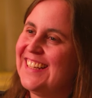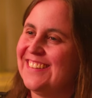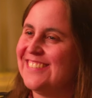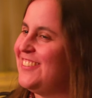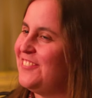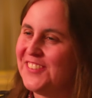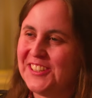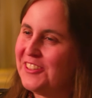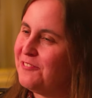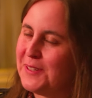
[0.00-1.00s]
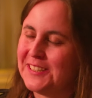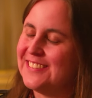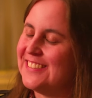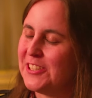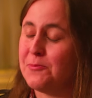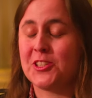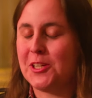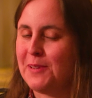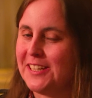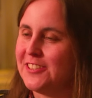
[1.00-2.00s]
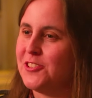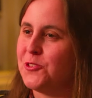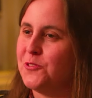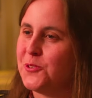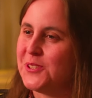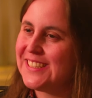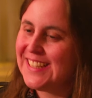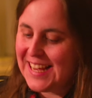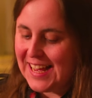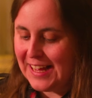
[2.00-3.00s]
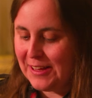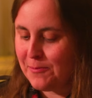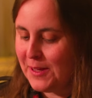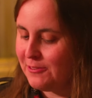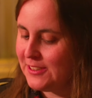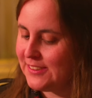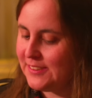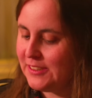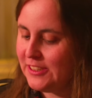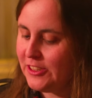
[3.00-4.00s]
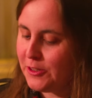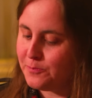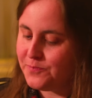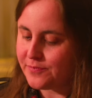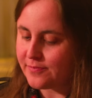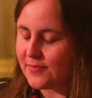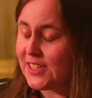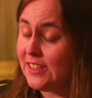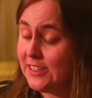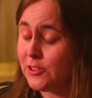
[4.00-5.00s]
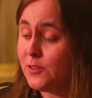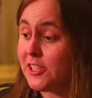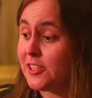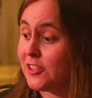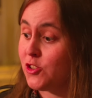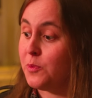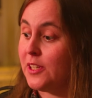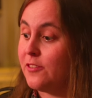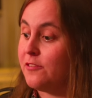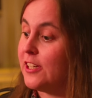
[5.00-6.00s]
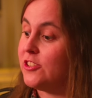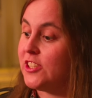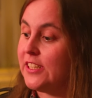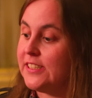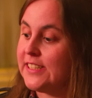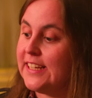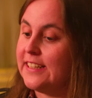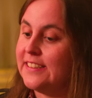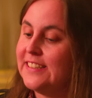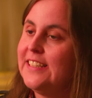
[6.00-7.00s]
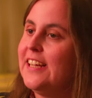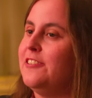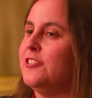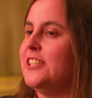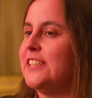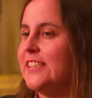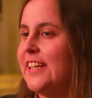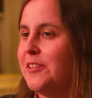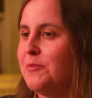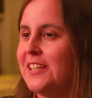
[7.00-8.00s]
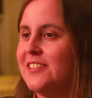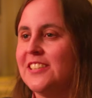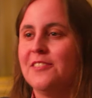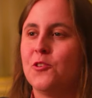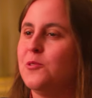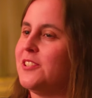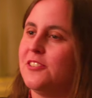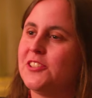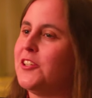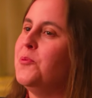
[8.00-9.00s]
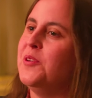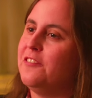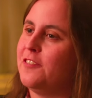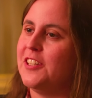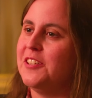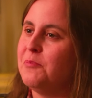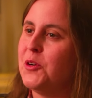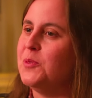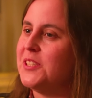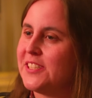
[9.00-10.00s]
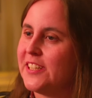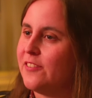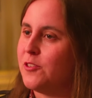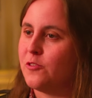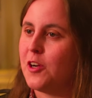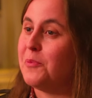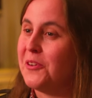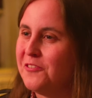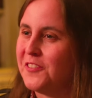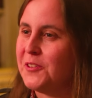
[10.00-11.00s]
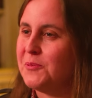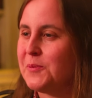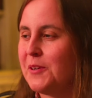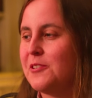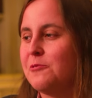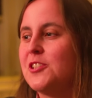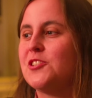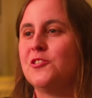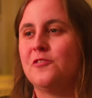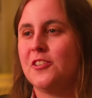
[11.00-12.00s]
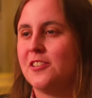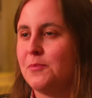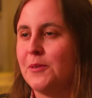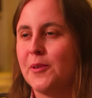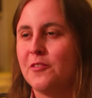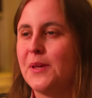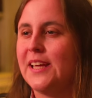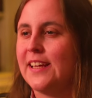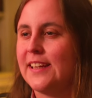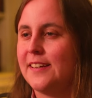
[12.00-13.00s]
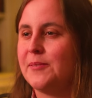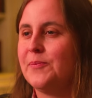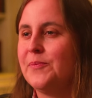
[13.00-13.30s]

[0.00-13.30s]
I love, I love Paddington so much, and Paddington 2, of course. Um, I wondered, you know, it's obviously such a beloved franchise, and Henry and, and Paddington have always got so many fun moments together throughout both films. But I wonder, what's your fondest memory of making that?